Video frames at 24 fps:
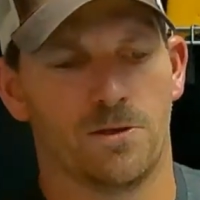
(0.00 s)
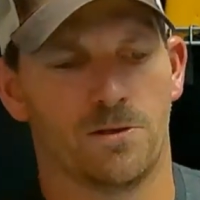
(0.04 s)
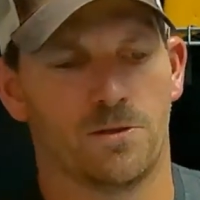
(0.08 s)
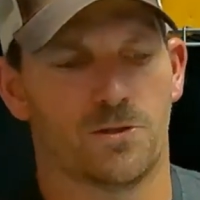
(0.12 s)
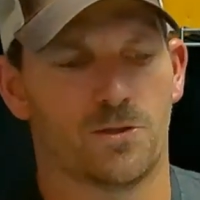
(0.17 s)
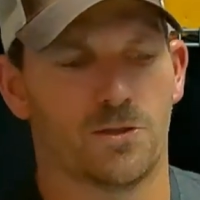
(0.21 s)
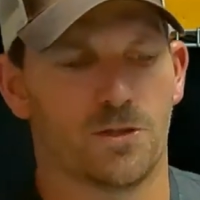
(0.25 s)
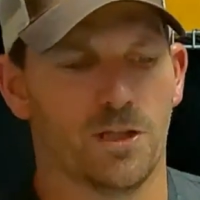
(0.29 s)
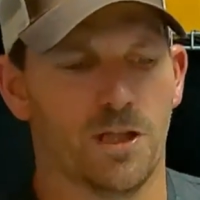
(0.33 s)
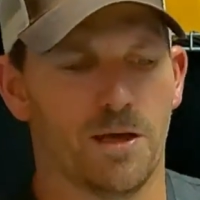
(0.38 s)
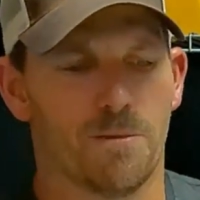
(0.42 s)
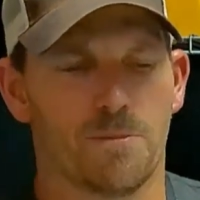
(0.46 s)

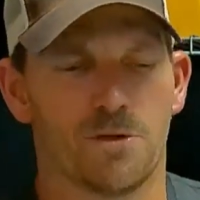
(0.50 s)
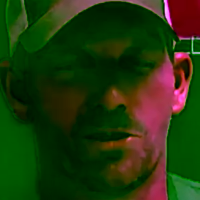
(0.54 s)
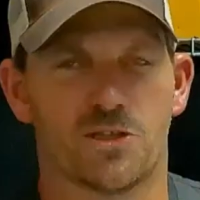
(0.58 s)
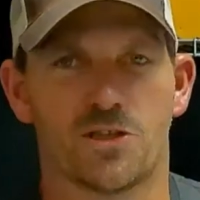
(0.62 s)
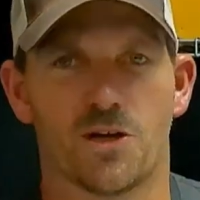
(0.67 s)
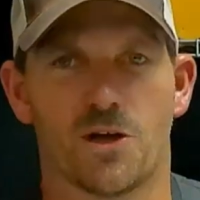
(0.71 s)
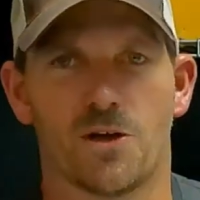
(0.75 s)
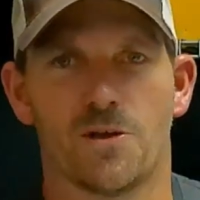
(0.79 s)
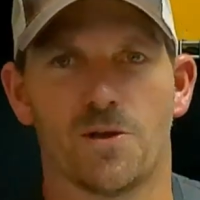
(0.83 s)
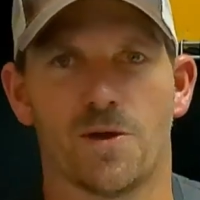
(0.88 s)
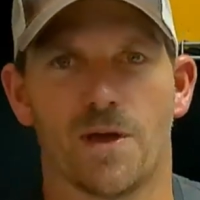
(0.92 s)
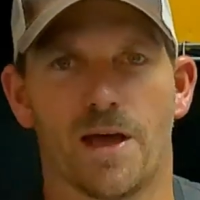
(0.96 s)
So let me
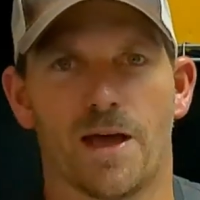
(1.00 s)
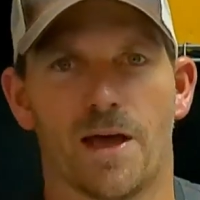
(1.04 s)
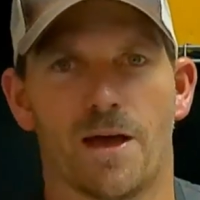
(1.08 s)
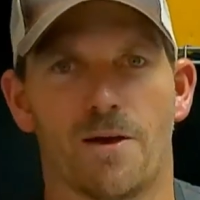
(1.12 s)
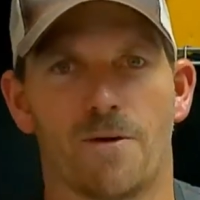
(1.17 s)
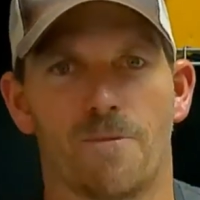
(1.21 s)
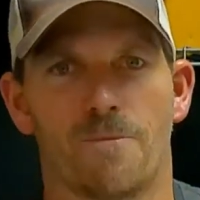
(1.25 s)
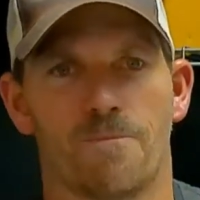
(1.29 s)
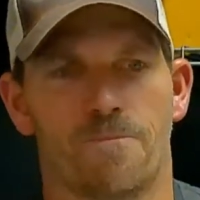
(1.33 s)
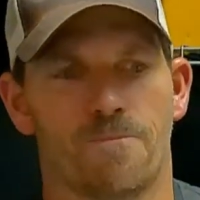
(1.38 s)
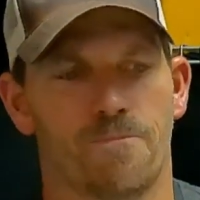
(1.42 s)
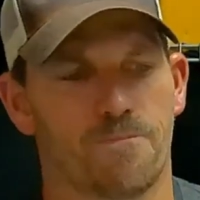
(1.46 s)
show you
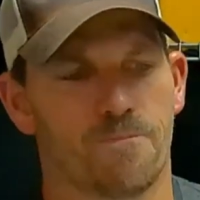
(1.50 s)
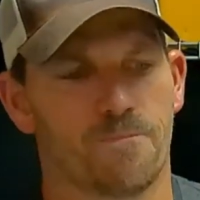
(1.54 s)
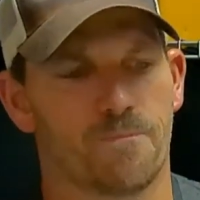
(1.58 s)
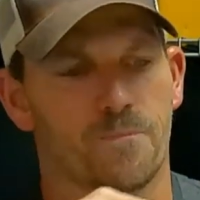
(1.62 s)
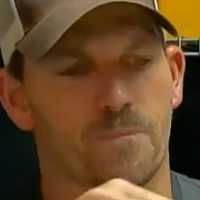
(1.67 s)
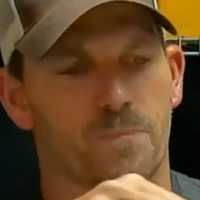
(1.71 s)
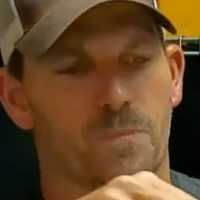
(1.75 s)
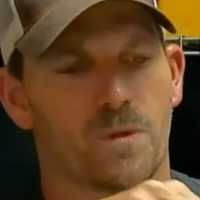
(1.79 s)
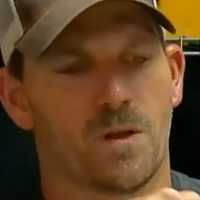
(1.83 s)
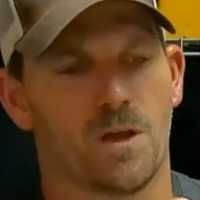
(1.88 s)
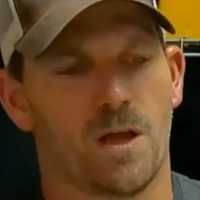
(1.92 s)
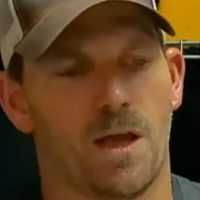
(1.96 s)
how
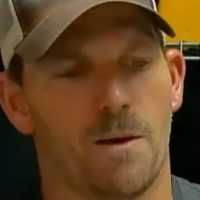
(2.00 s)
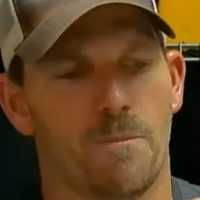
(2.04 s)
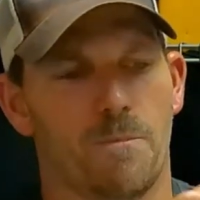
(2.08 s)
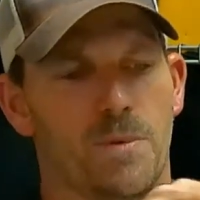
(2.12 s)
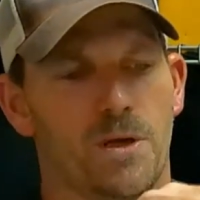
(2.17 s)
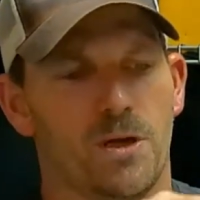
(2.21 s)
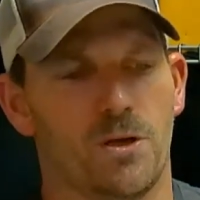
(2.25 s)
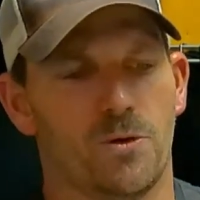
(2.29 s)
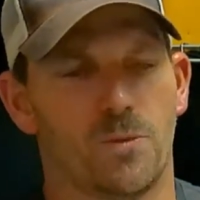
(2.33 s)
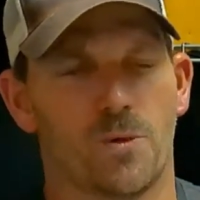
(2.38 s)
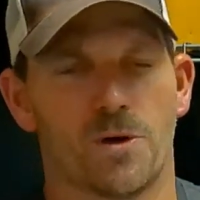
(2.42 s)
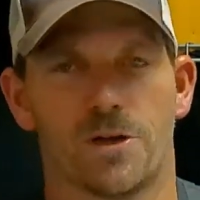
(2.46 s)
I
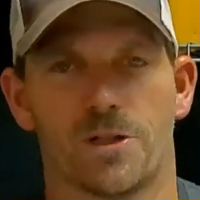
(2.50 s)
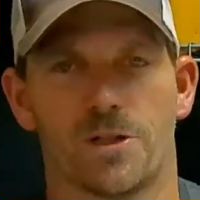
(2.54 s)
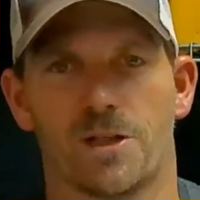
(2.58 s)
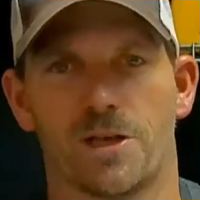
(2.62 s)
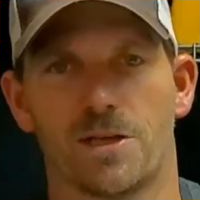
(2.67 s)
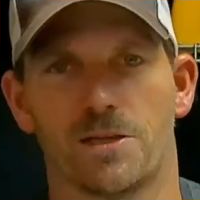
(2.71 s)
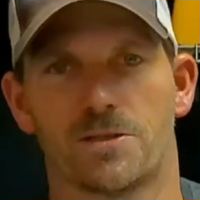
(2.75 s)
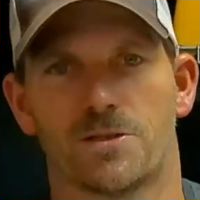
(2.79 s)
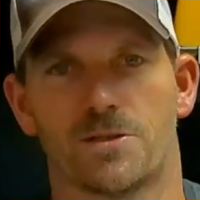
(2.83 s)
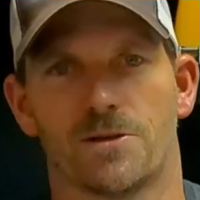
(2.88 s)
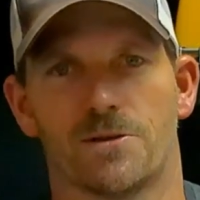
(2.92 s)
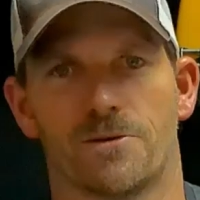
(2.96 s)
build one of
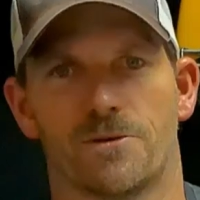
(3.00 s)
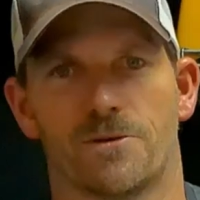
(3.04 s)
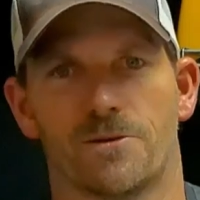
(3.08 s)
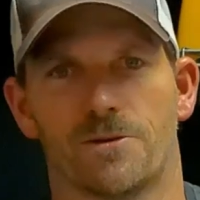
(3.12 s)
these.